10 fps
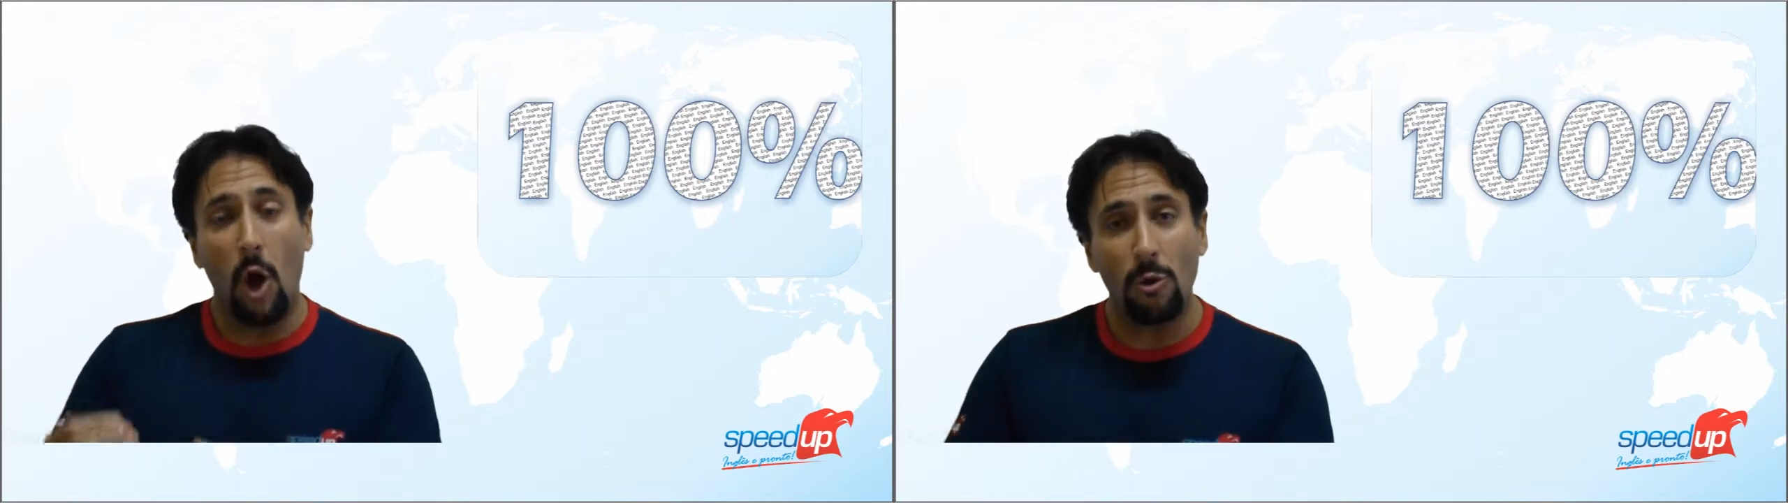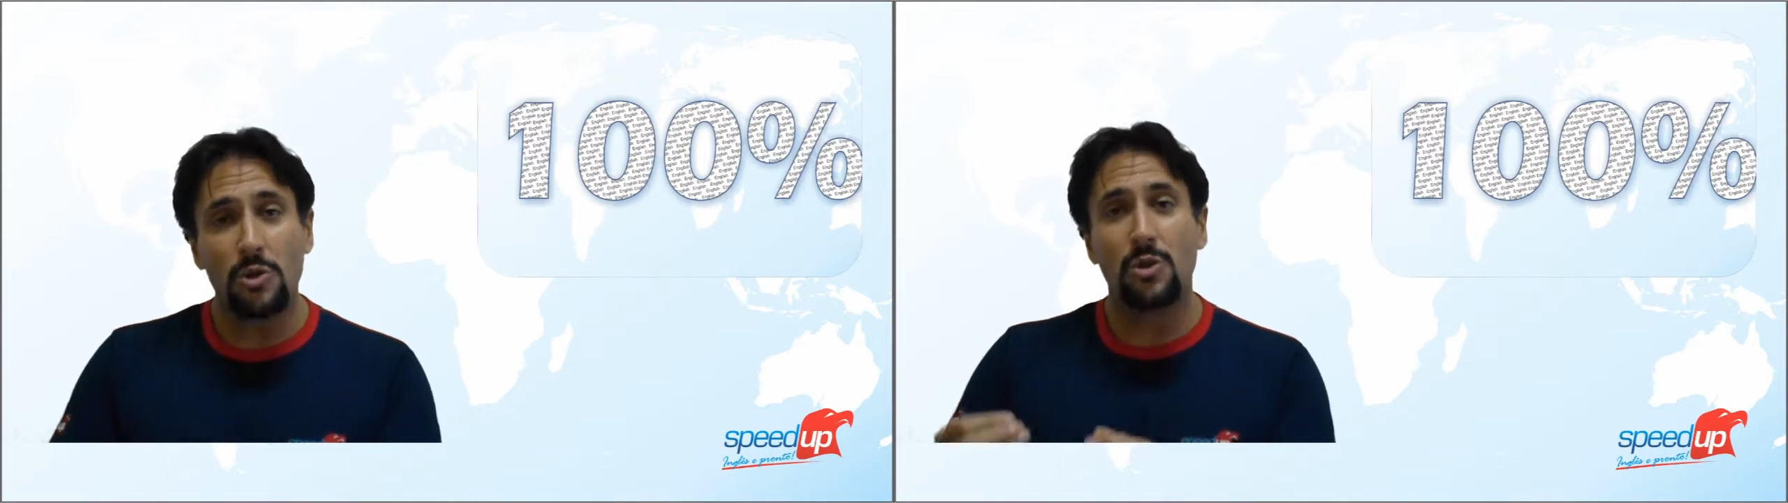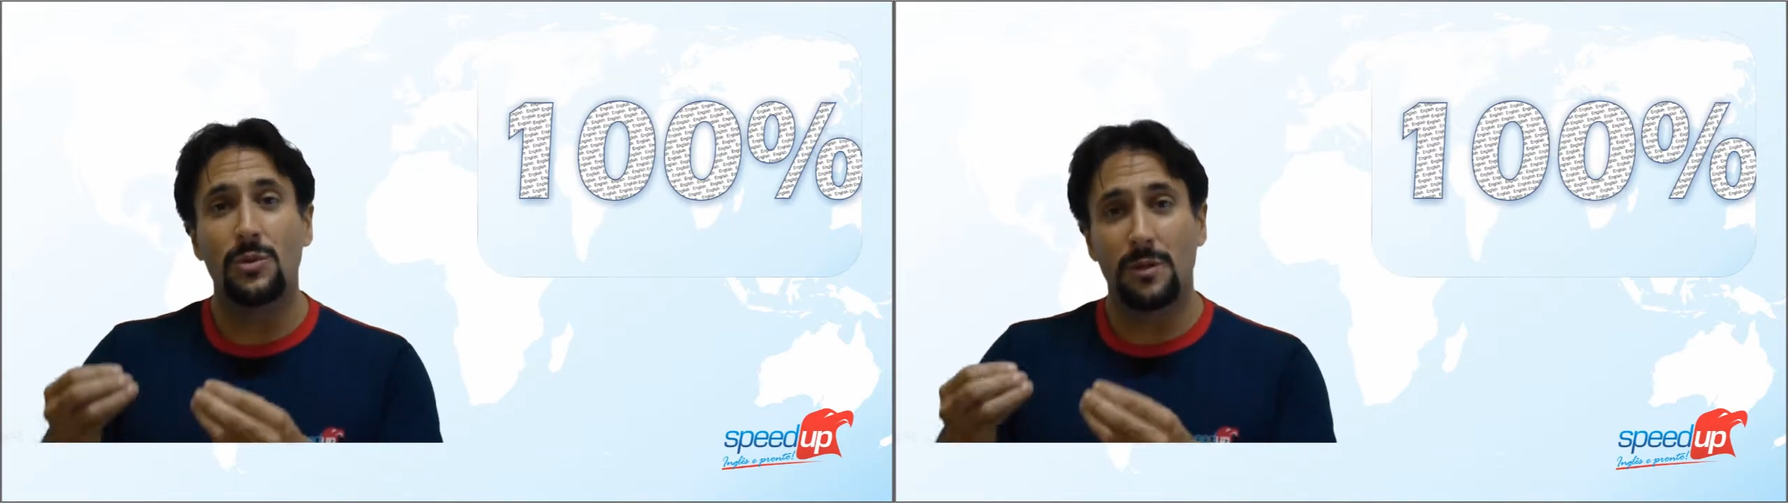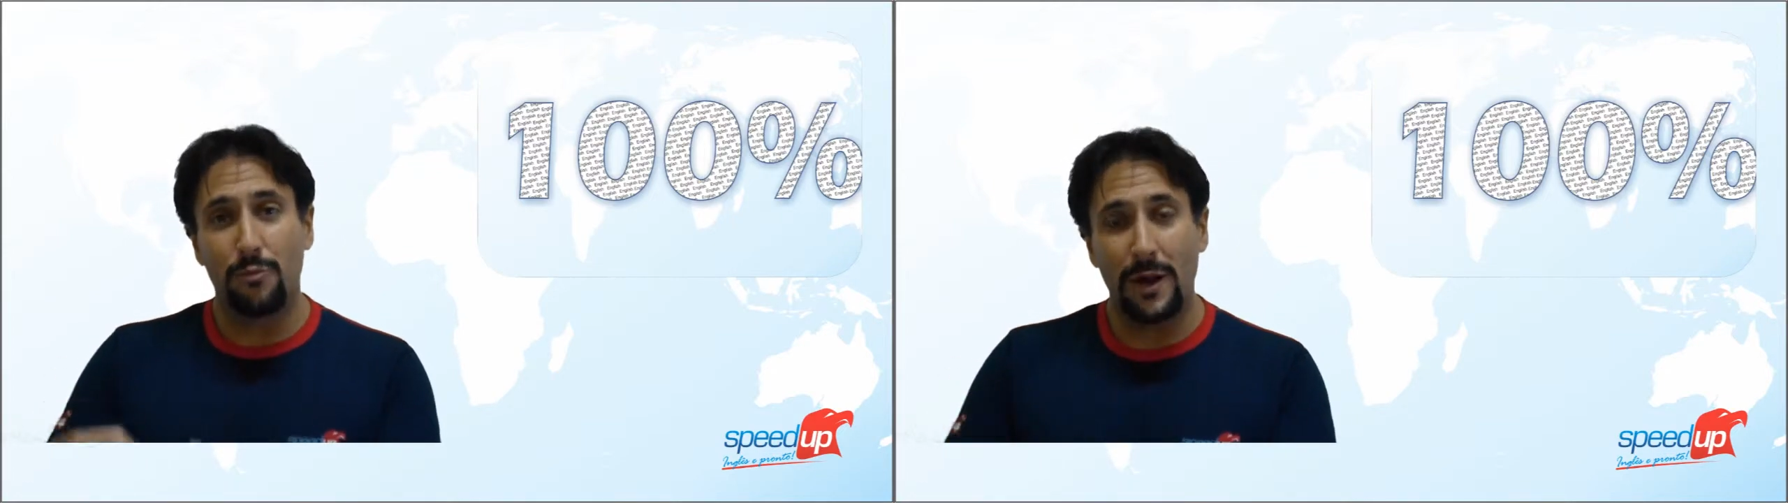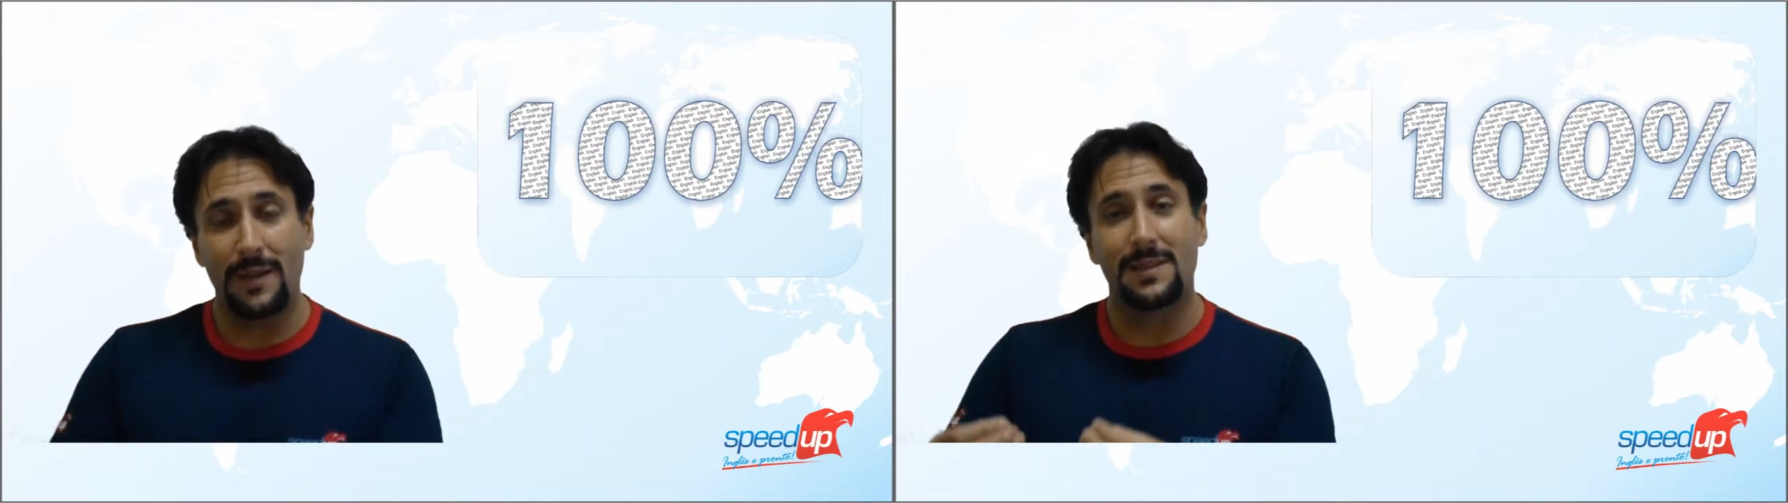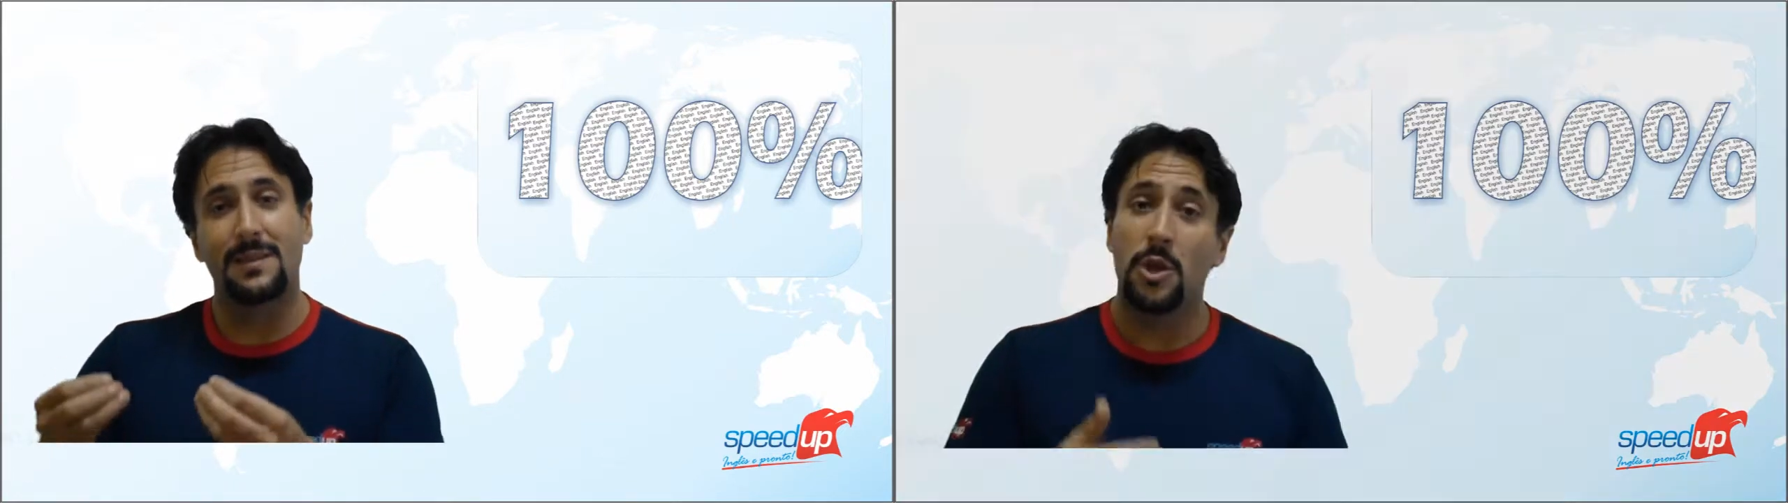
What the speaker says: also in the present,